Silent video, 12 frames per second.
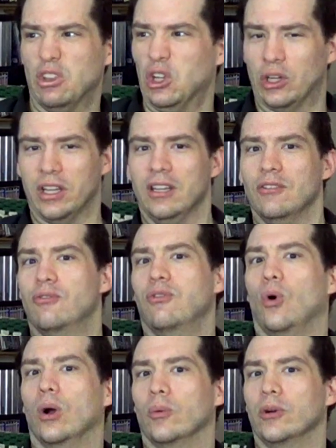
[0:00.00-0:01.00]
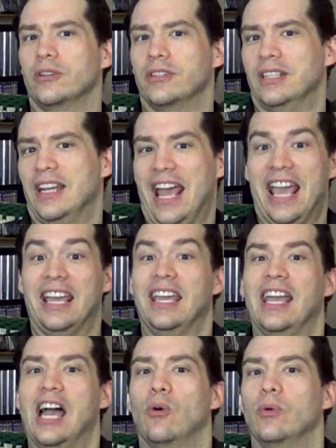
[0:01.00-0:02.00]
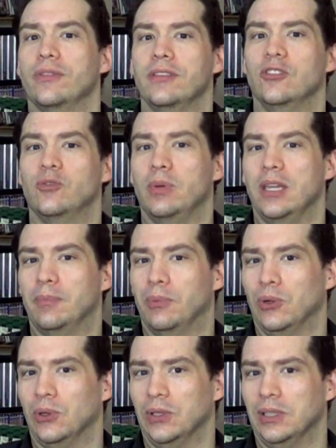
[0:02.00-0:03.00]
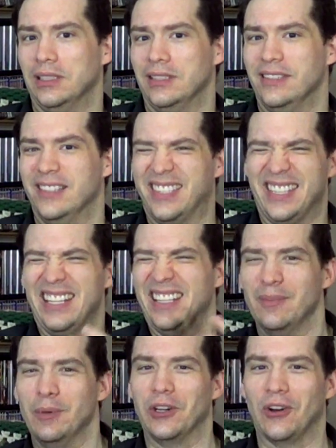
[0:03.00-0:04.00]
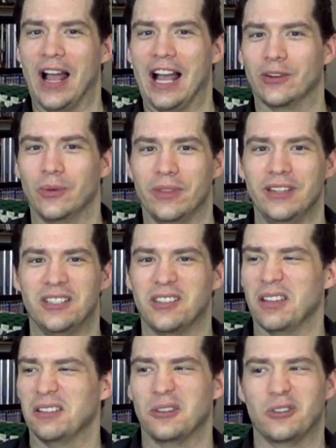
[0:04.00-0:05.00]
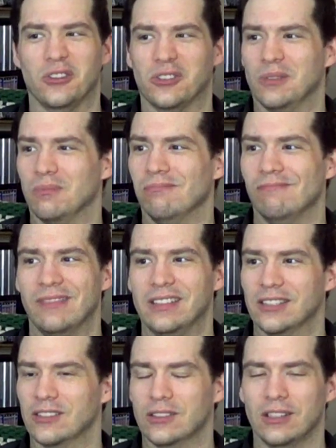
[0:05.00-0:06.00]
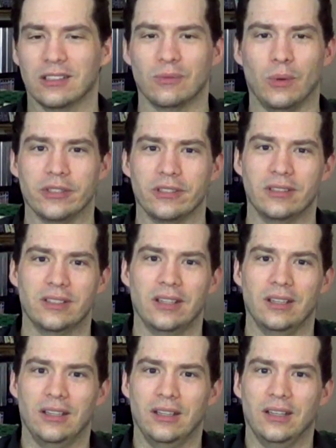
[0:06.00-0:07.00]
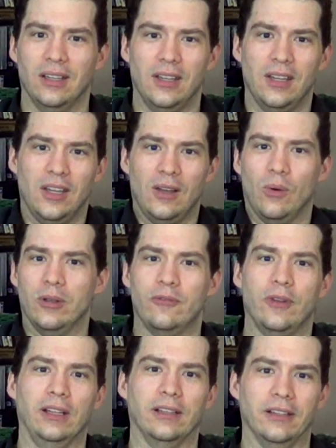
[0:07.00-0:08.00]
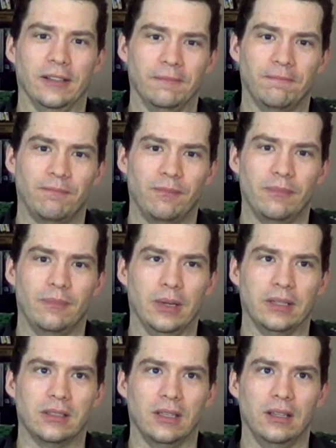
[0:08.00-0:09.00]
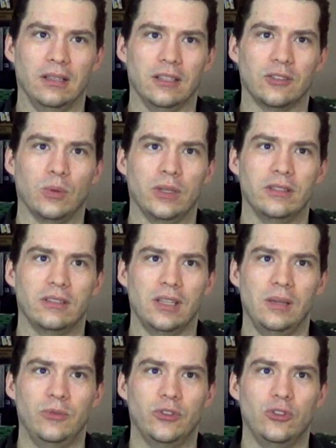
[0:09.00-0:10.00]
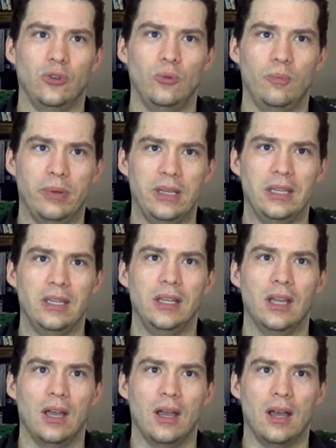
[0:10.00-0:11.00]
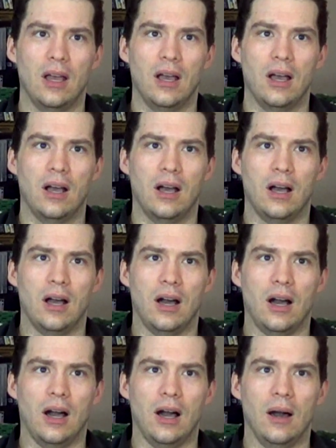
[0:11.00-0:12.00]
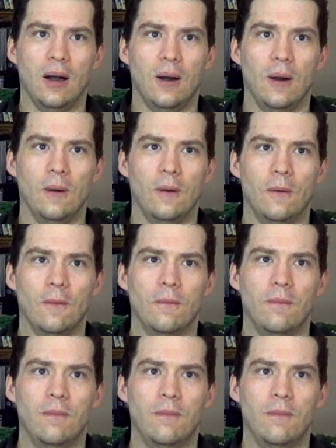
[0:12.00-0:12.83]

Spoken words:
looking forward to hanging out with these people and seeing them interact with each other. Just wasn't feeling it. But this one seems to be have